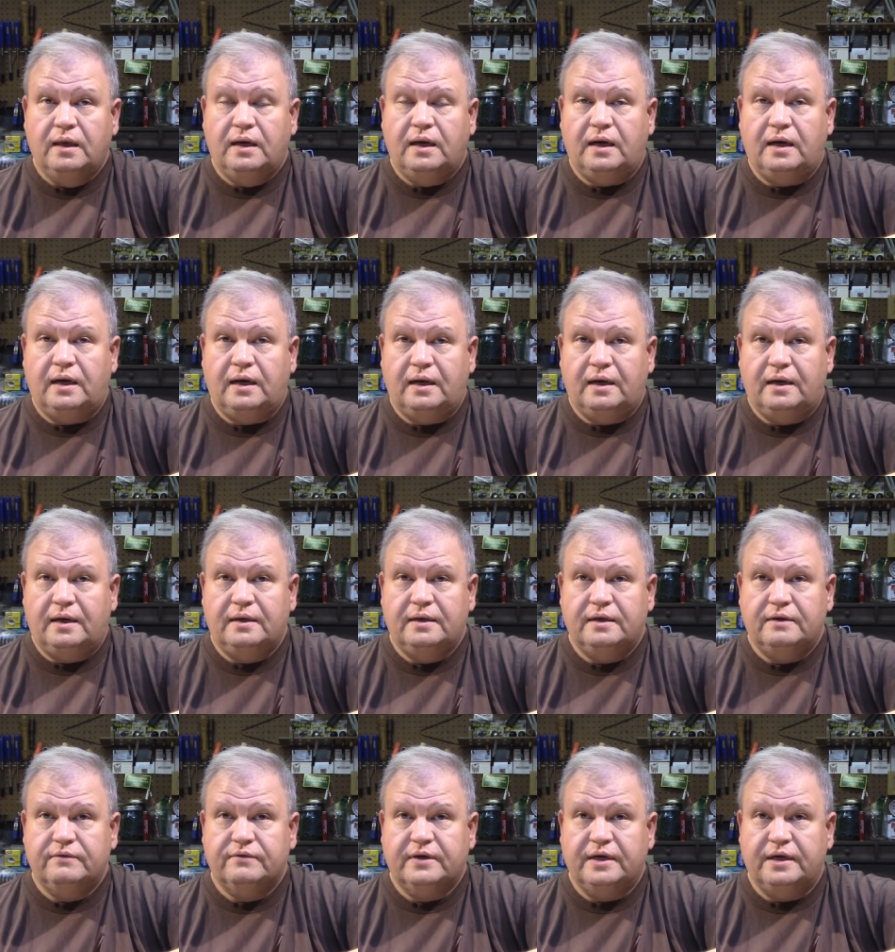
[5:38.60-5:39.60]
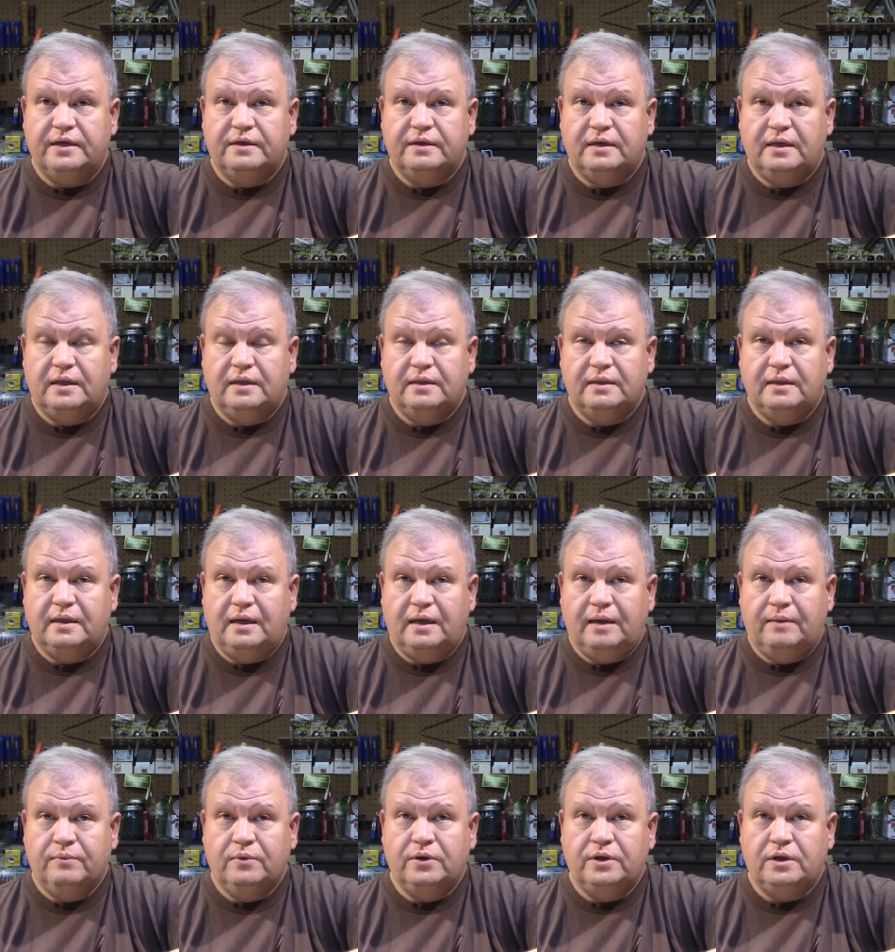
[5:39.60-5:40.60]
Uh, got, uh,
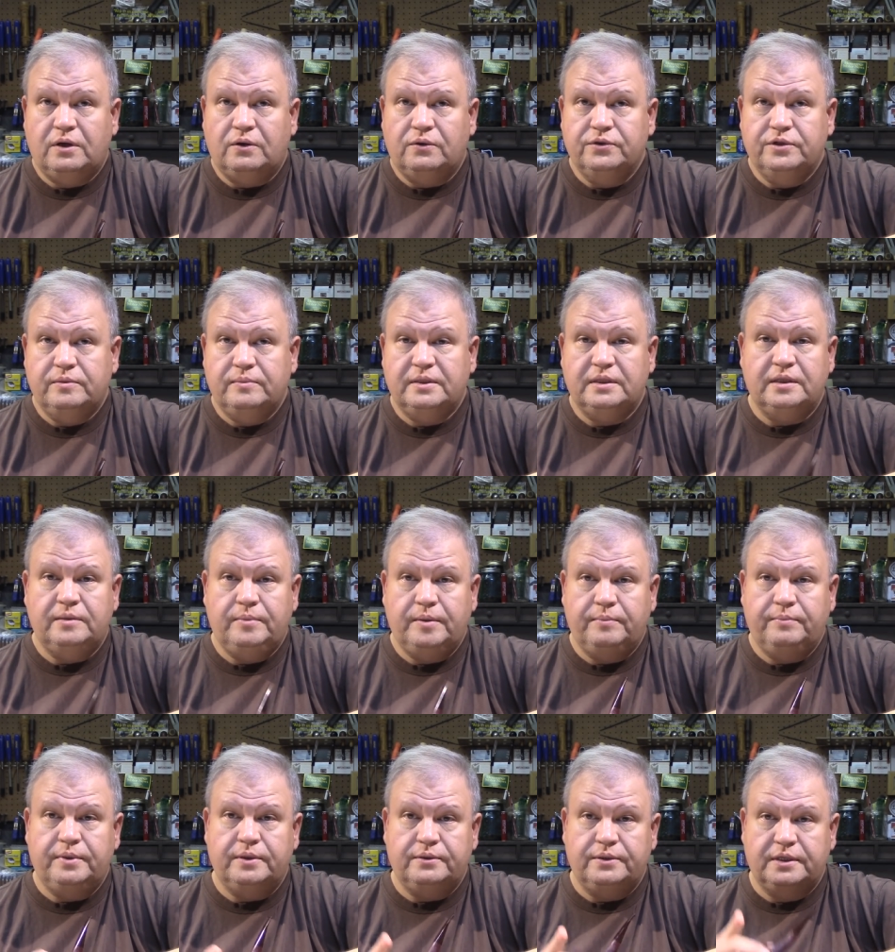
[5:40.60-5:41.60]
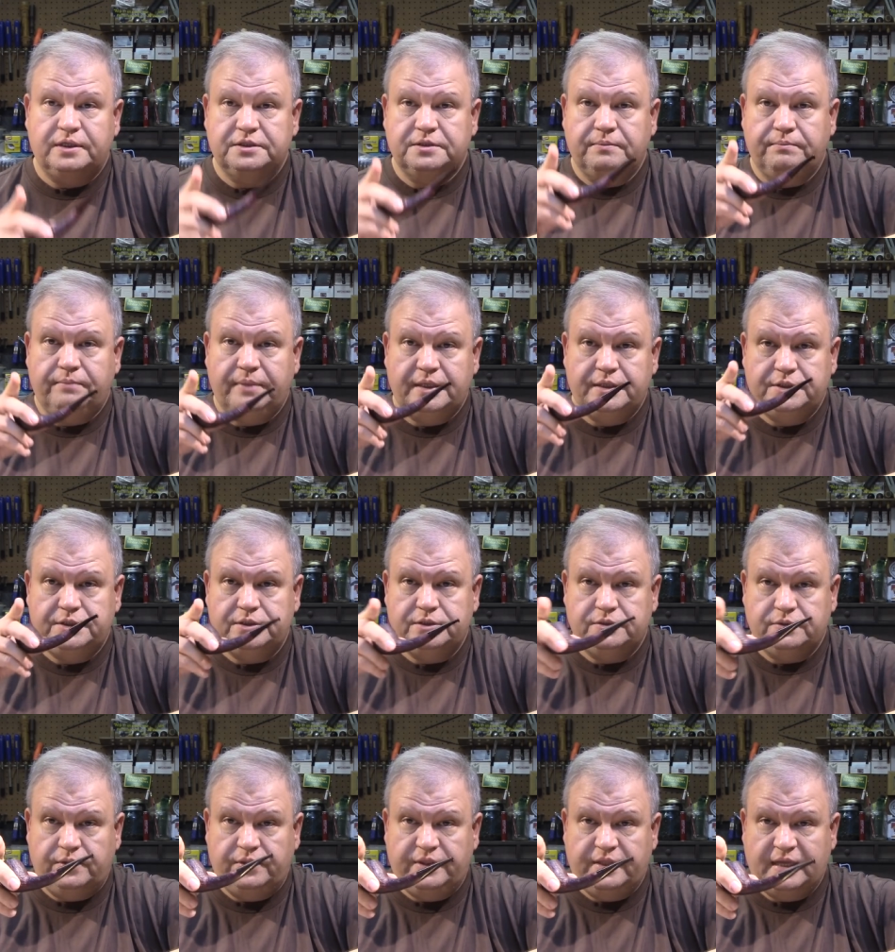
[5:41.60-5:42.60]
I'm going to ultimately be building some benches
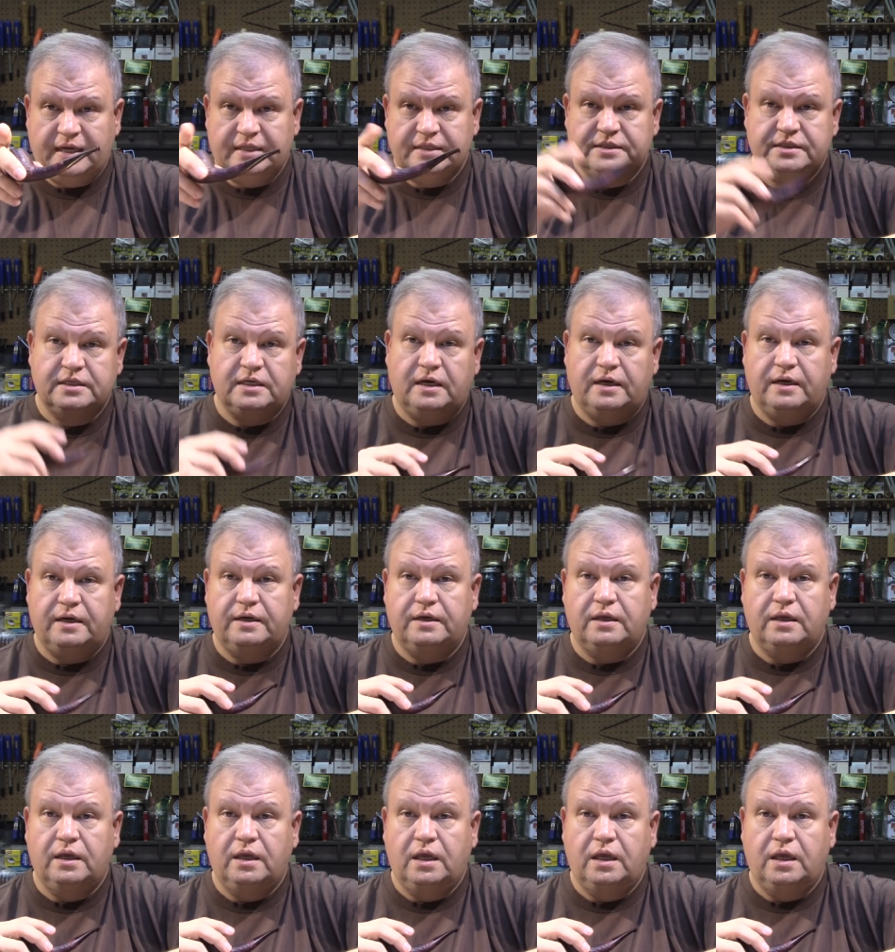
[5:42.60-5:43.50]
on that side